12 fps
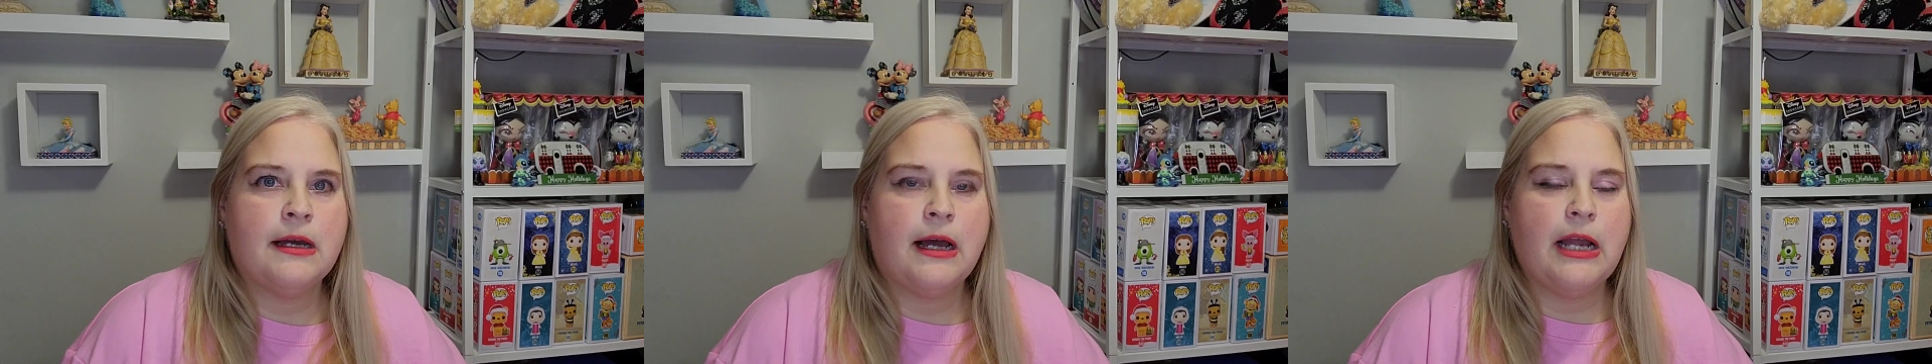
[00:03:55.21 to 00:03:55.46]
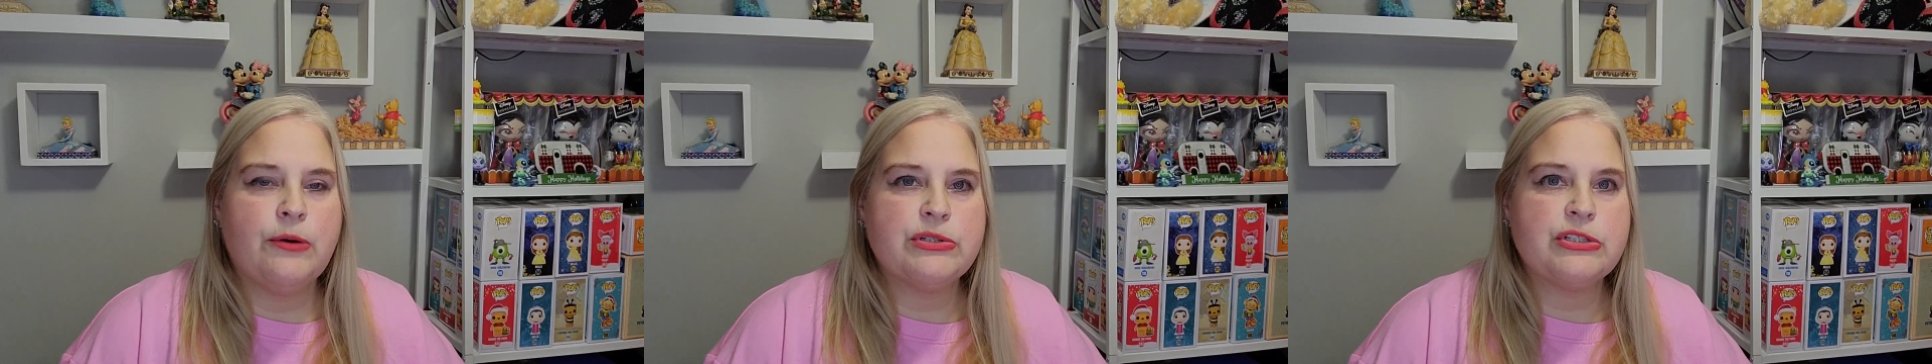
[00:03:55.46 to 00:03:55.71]

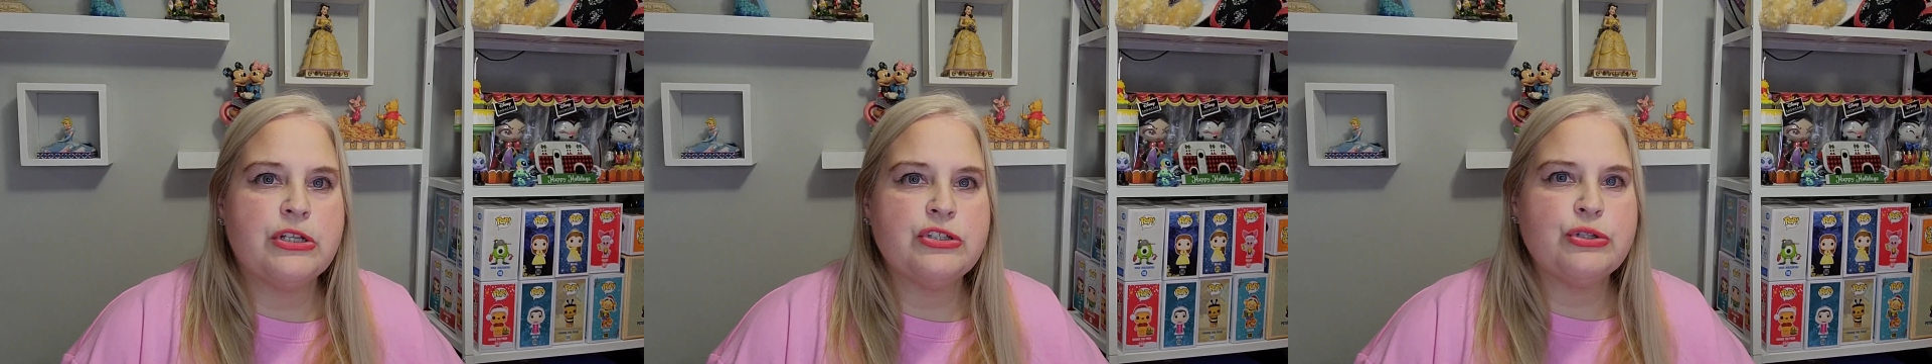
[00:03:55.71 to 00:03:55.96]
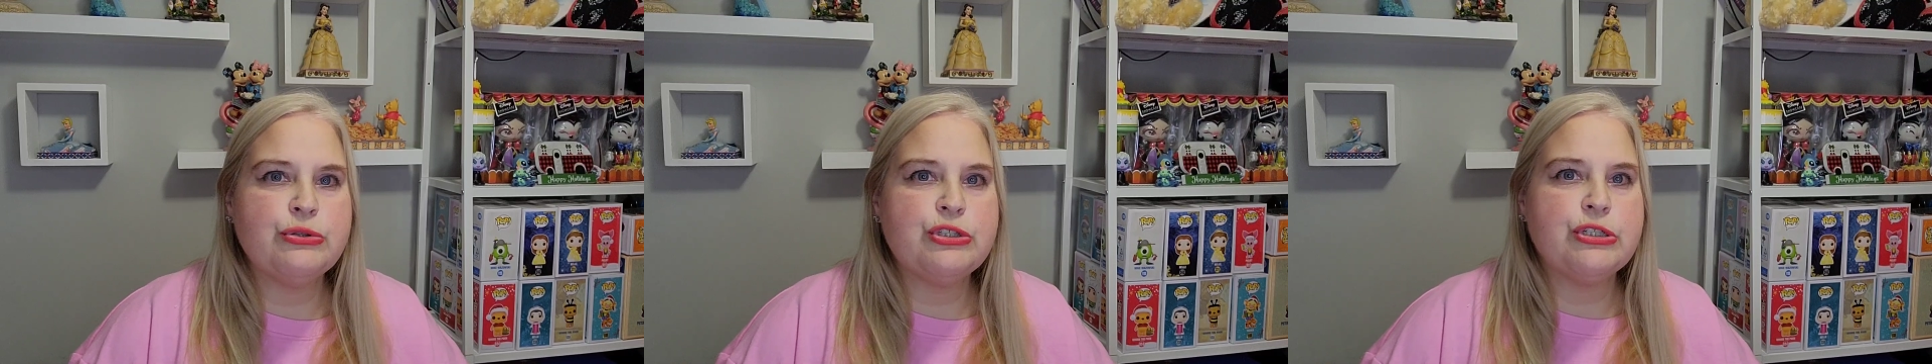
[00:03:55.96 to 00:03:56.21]
I was
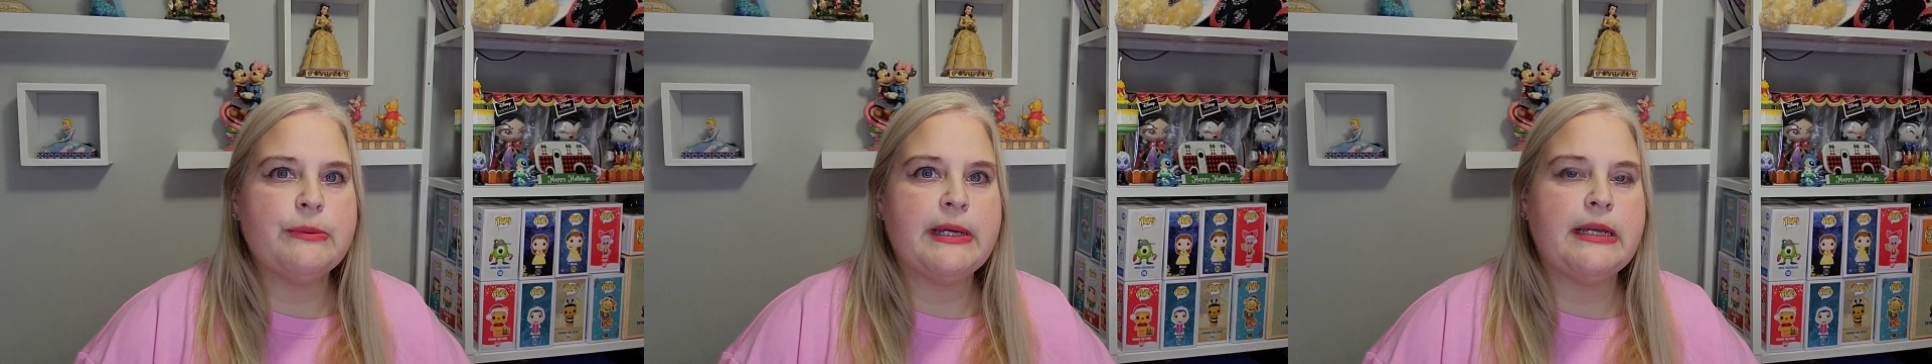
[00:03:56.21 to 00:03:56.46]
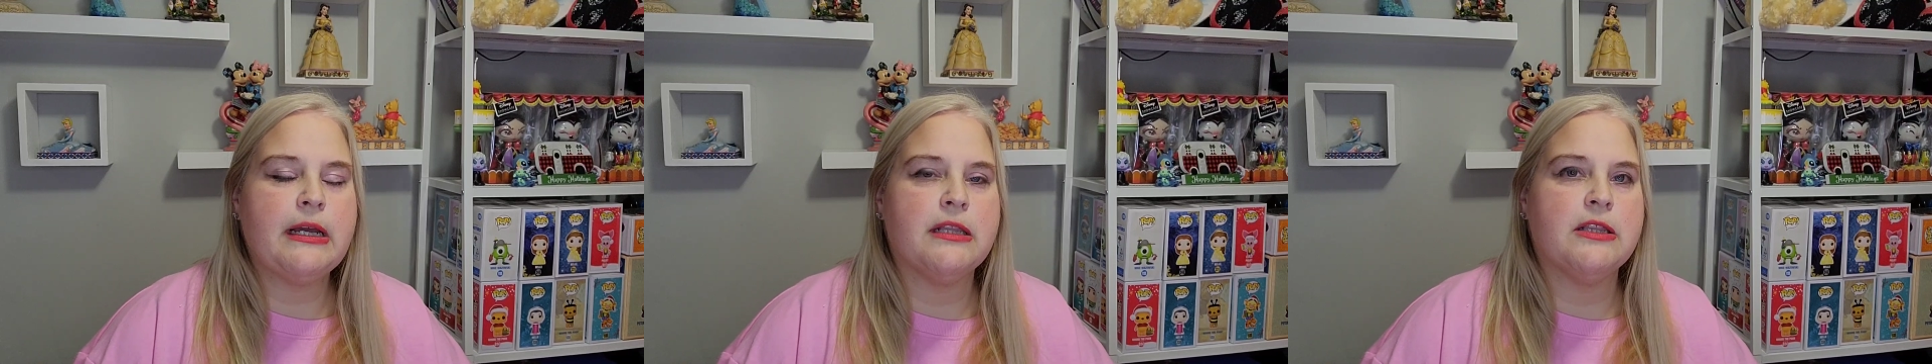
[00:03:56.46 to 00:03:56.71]
also
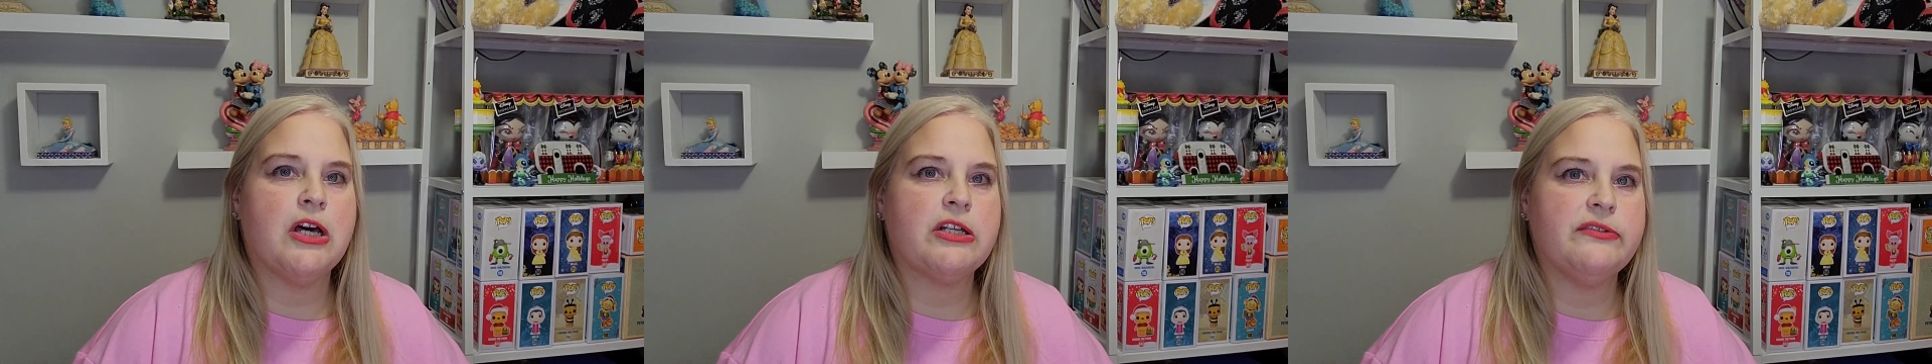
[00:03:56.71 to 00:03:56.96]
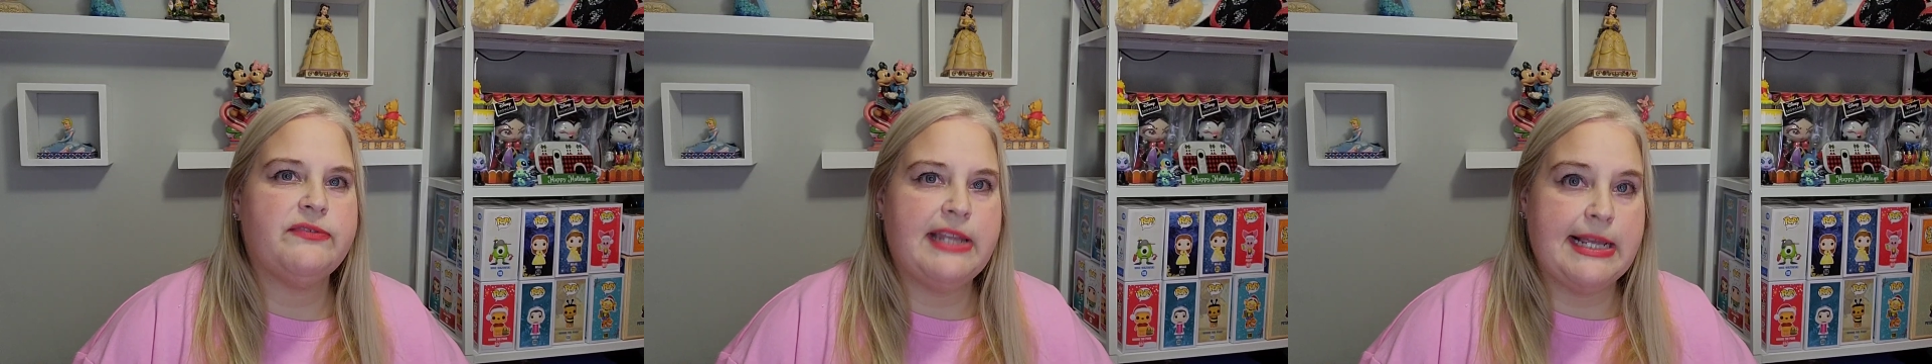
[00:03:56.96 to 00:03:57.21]
doing a lot
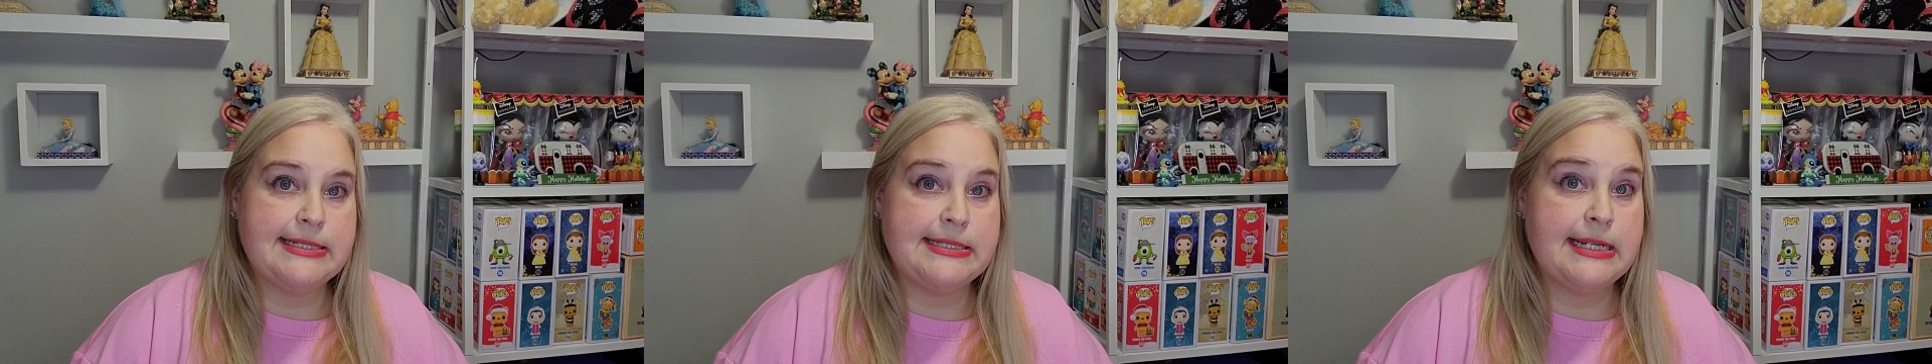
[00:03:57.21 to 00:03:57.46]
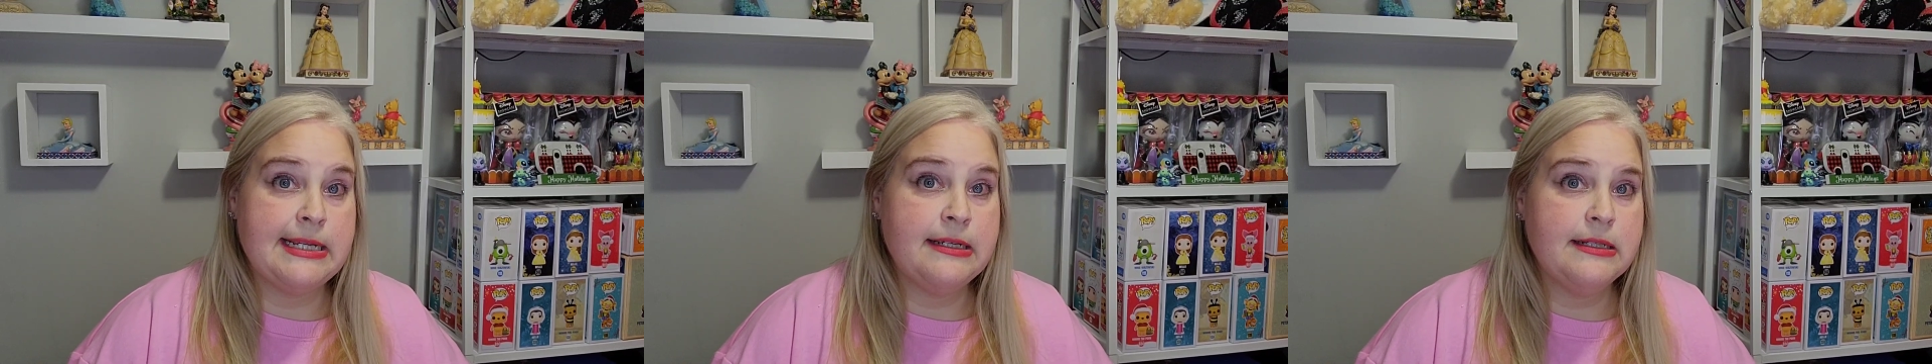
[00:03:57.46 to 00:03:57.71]
of
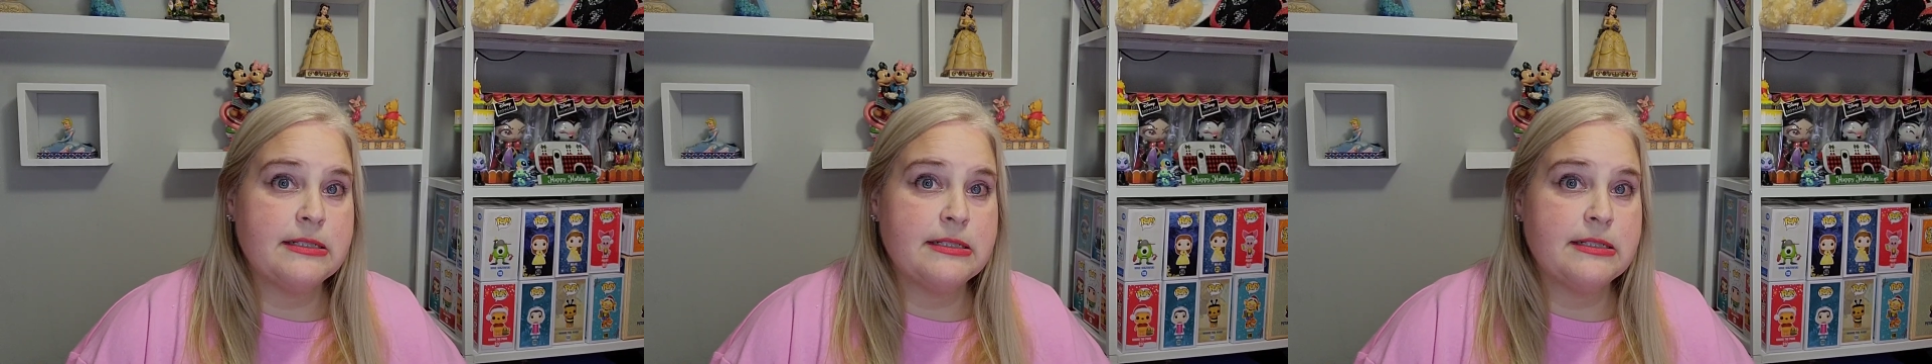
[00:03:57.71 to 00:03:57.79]
testing.